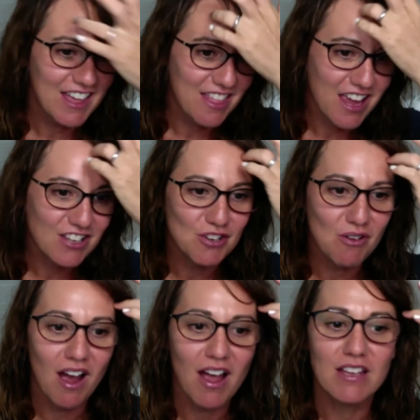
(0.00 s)
Thanks, you
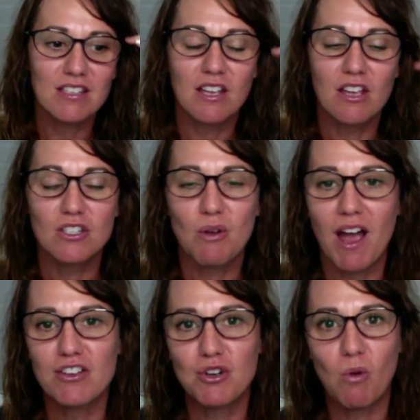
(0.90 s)
guys. So
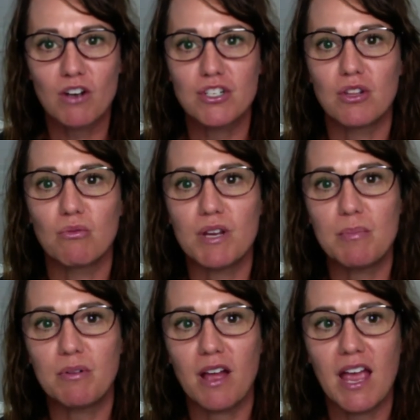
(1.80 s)
as you're watching the
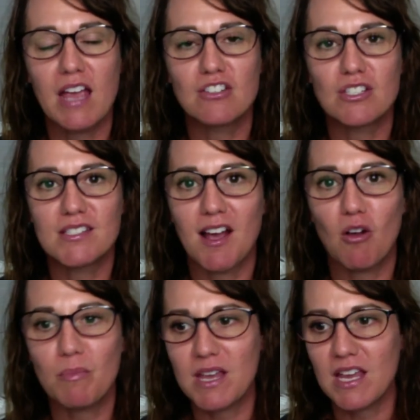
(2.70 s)
replay, just tell
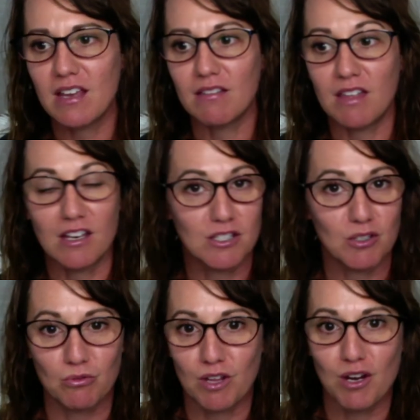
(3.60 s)
me
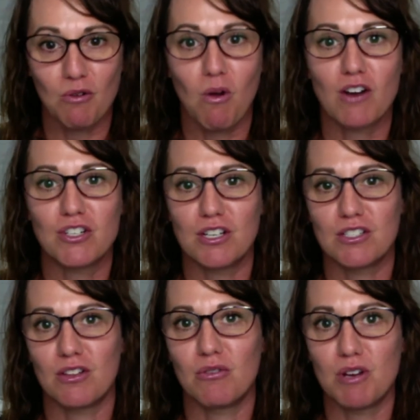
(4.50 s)
that you're watching us
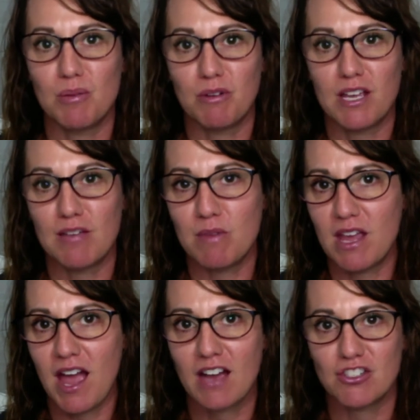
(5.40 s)
on the replay. Give me a
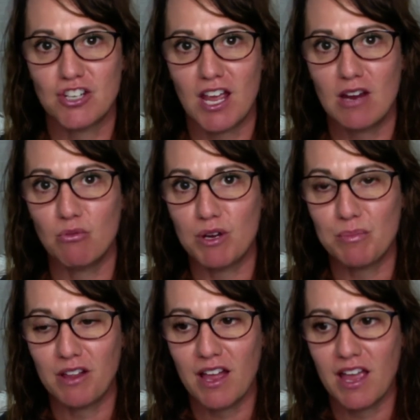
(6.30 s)
hashtag
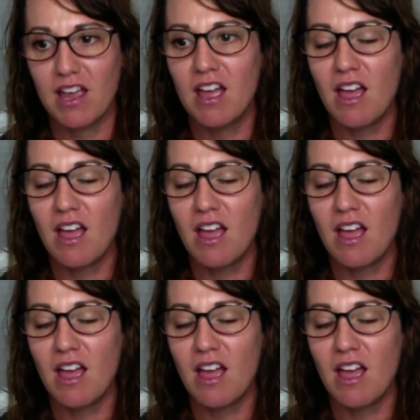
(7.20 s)
replay.